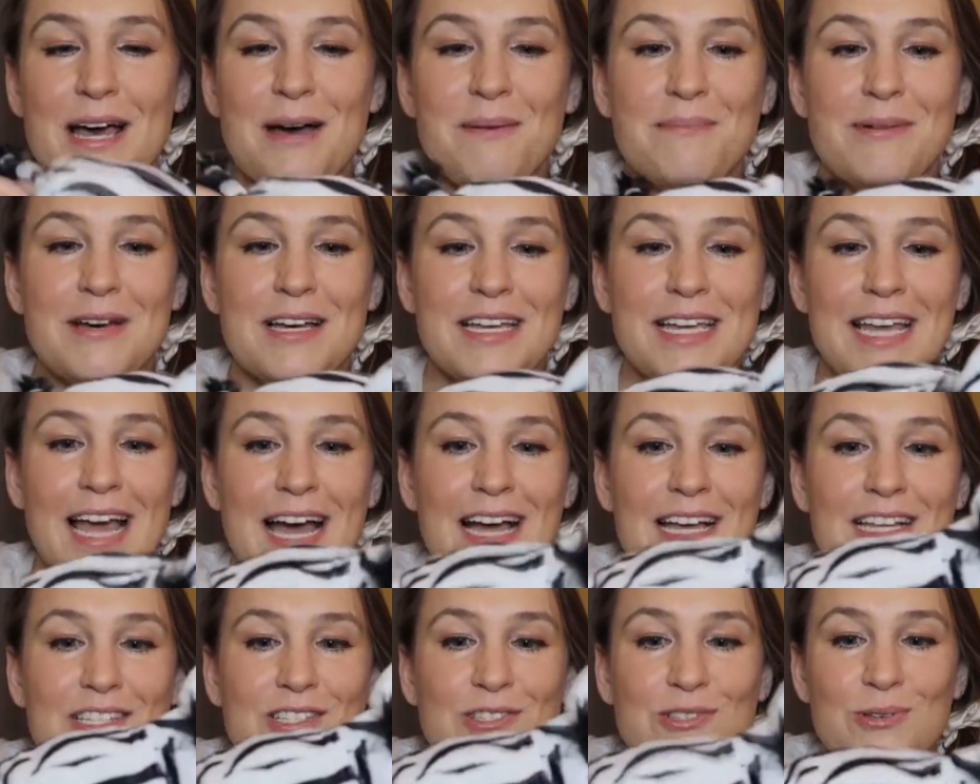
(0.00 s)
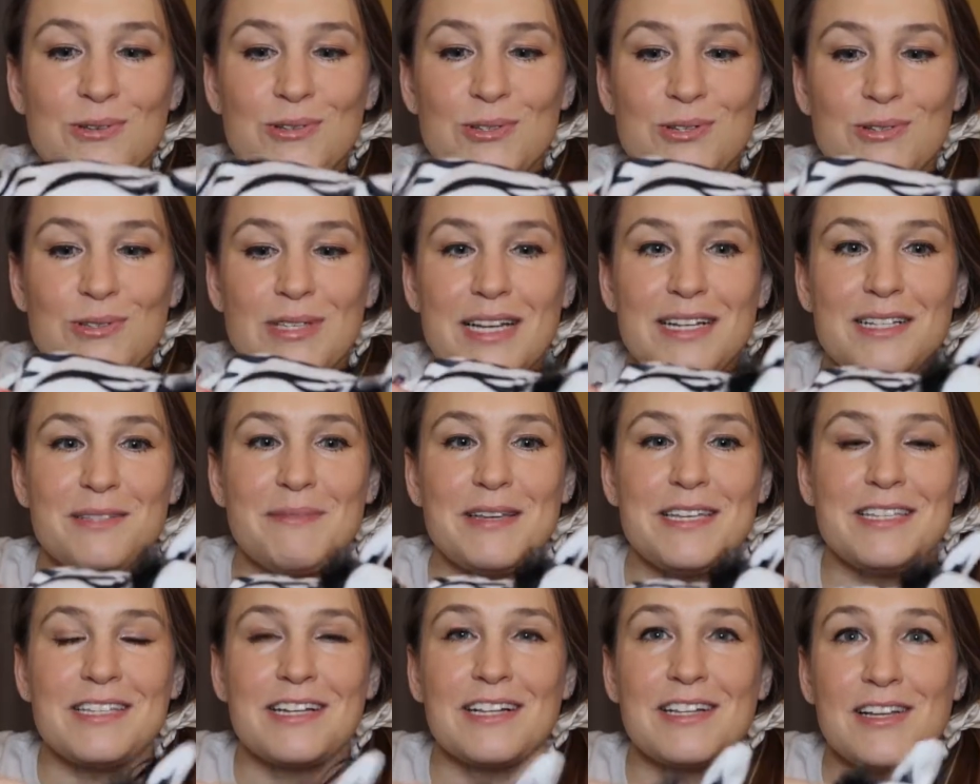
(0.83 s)
But yeah, so 2 sides
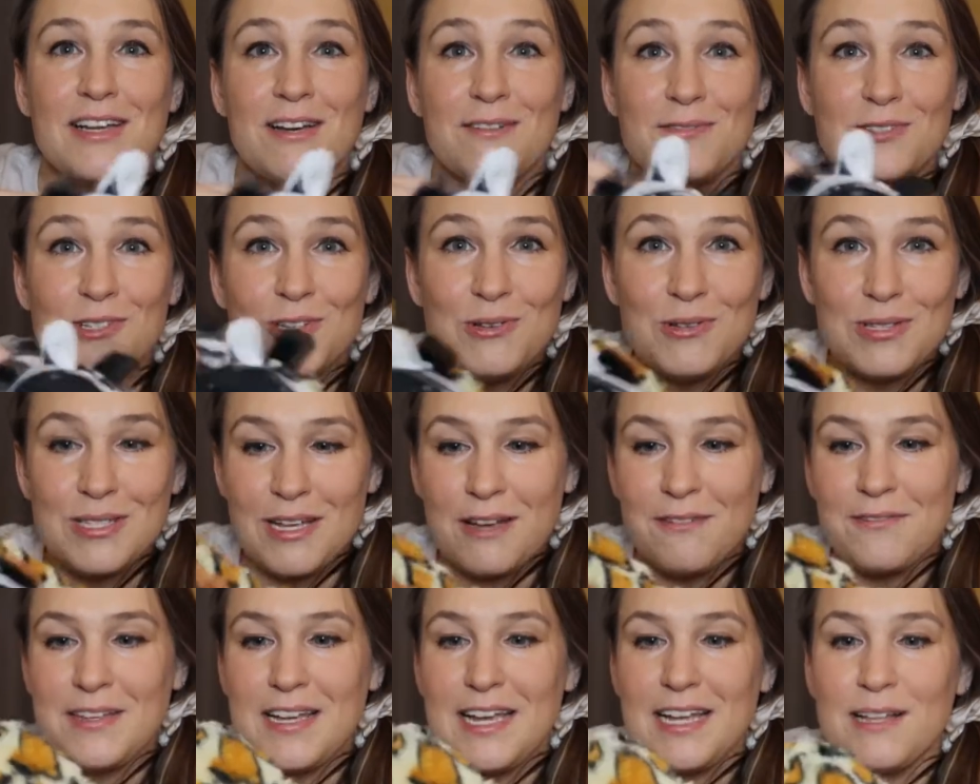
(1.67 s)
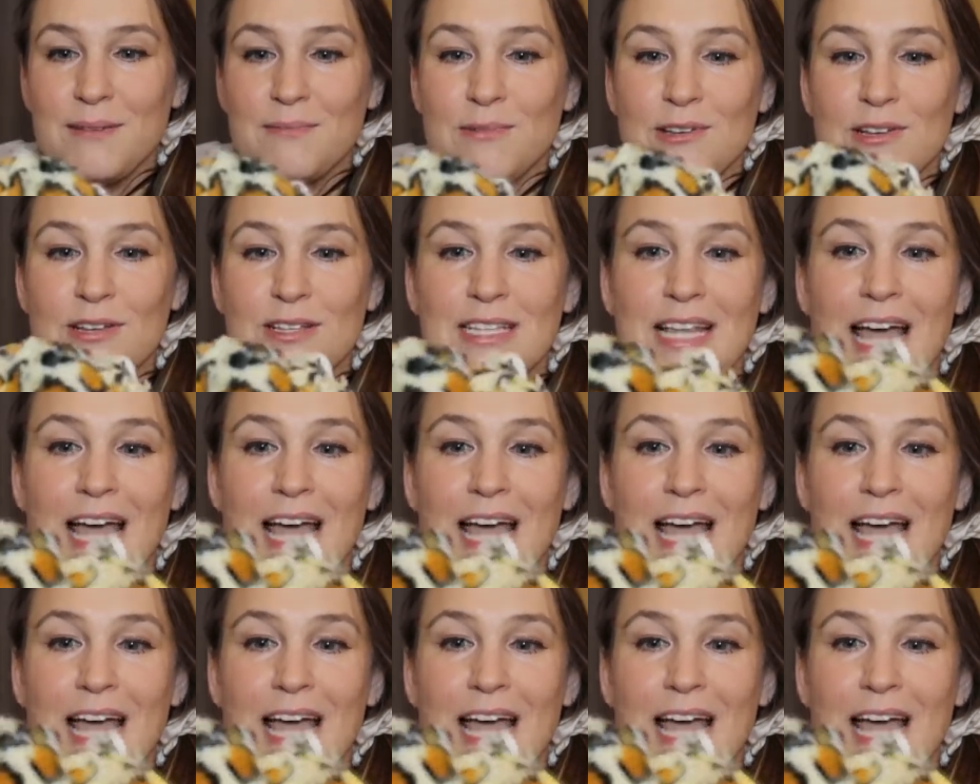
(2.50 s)
basically of 2 stuffed animals.